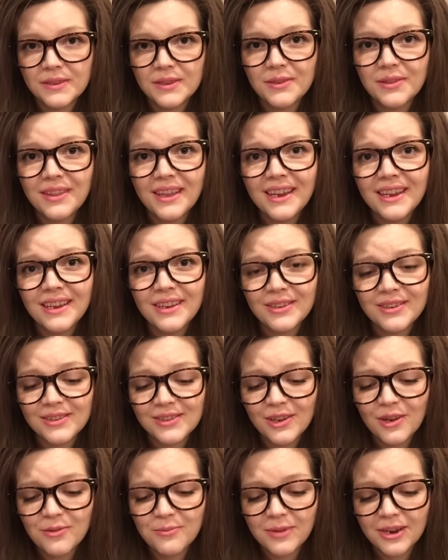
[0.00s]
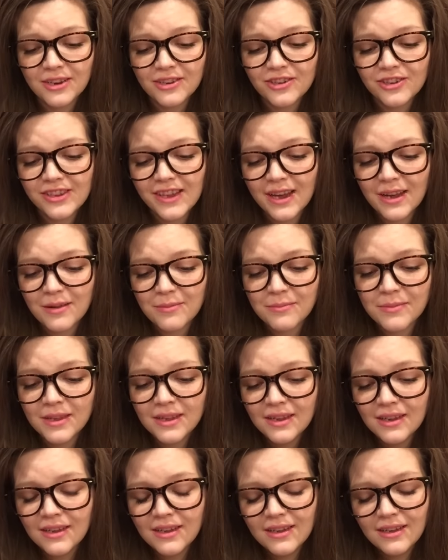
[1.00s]
So thank you so much, Sam.
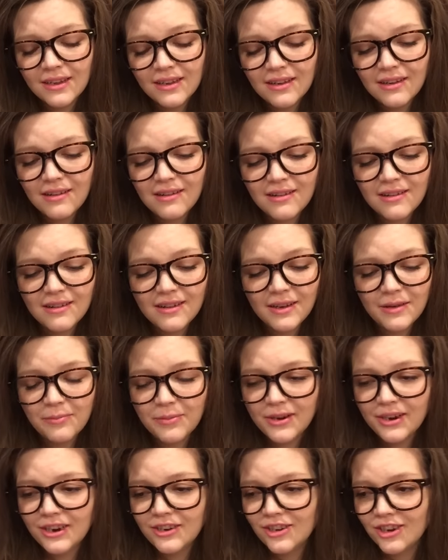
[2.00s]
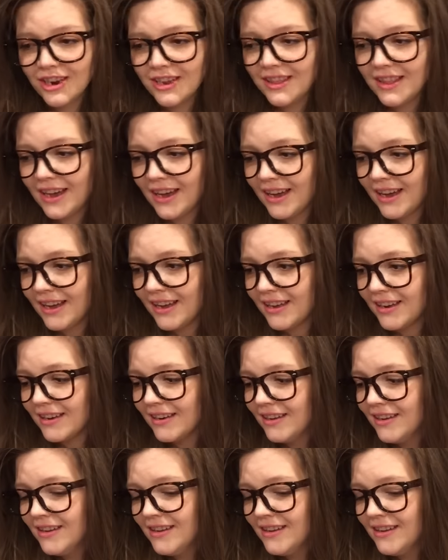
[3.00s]
Oh, I appreciate that.